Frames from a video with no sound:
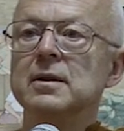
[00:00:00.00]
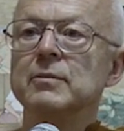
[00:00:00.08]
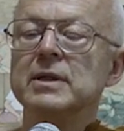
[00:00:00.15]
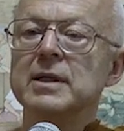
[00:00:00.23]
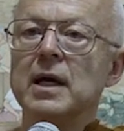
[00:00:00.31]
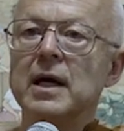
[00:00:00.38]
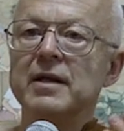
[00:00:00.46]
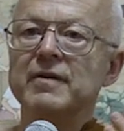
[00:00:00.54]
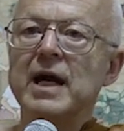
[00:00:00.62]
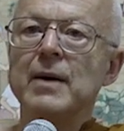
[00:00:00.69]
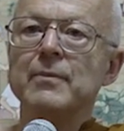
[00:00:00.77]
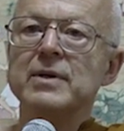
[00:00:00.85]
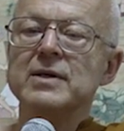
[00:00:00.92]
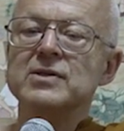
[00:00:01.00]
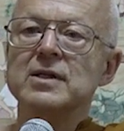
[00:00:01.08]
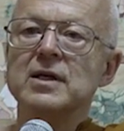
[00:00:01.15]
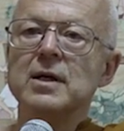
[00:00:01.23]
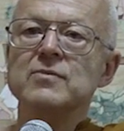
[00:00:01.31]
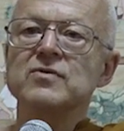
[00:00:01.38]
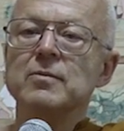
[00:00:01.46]
But the kind of happiness that
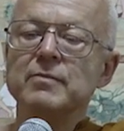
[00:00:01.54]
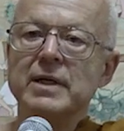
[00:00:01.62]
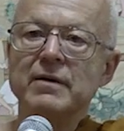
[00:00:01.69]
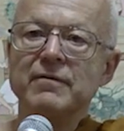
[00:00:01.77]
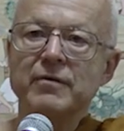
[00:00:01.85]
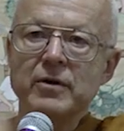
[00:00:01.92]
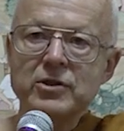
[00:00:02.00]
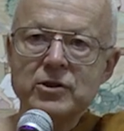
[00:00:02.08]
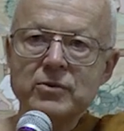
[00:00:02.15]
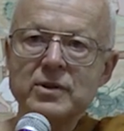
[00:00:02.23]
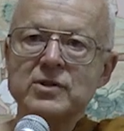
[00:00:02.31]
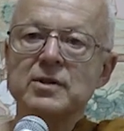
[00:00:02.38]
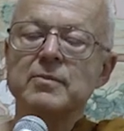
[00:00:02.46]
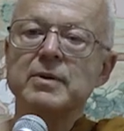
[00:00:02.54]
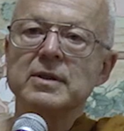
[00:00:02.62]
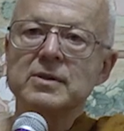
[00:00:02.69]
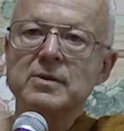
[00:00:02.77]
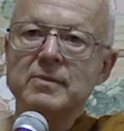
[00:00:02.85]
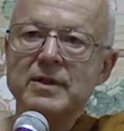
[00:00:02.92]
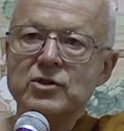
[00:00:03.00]
comes from being virtuous, the
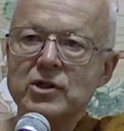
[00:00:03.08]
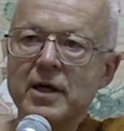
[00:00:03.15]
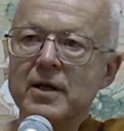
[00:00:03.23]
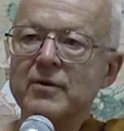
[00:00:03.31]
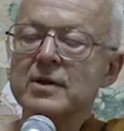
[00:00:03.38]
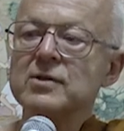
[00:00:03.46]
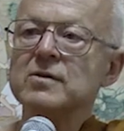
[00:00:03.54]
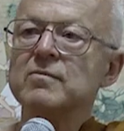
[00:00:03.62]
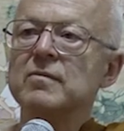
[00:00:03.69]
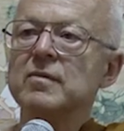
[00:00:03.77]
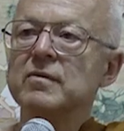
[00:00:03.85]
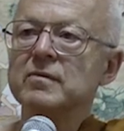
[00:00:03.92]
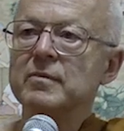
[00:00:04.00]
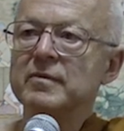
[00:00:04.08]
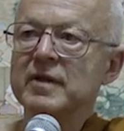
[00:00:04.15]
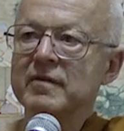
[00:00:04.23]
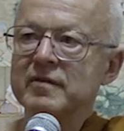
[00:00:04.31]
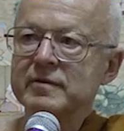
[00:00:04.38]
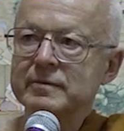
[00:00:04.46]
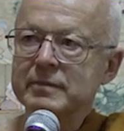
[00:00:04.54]
things being generous,
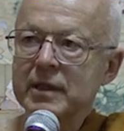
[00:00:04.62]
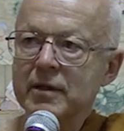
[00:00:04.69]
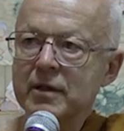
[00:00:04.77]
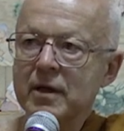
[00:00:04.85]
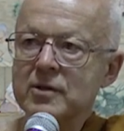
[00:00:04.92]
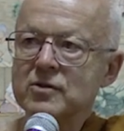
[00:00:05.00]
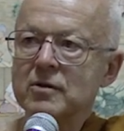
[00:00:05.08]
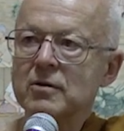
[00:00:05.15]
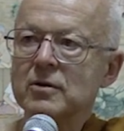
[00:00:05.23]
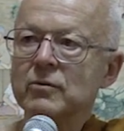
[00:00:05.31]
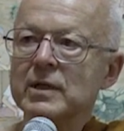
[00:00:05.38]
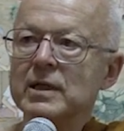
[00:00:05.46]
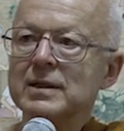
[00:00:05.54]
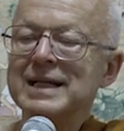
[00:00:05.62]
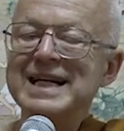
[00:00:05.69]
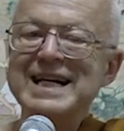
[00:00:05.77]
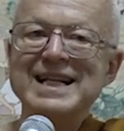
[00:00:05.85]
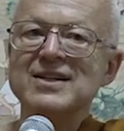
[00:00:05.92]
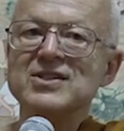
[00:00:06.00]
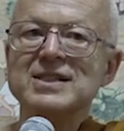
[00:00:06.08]
developing thoughts of goodwill,
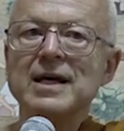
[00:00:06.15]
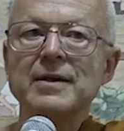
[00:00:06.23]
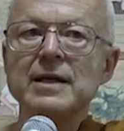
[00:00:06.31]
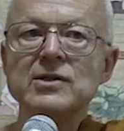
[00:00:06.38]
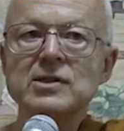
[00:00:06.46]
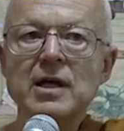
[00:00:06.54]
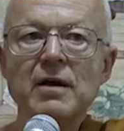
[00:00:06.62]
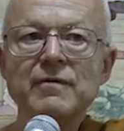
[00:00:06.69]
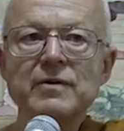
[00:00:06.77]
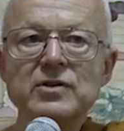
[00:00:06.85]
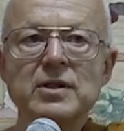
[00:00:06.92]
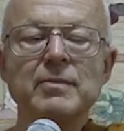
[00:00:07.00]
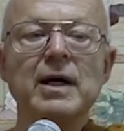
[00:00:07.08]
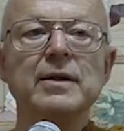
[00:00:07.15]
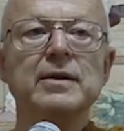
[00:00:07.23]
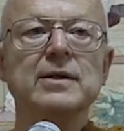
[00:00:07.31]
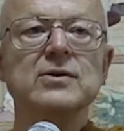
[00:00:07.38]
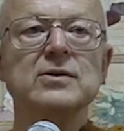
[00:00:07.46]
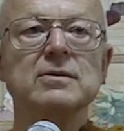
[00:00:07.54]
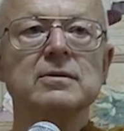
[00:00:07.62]
there's nothing selfish about
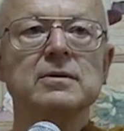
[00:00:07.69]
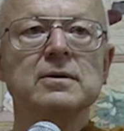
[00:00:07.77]
this.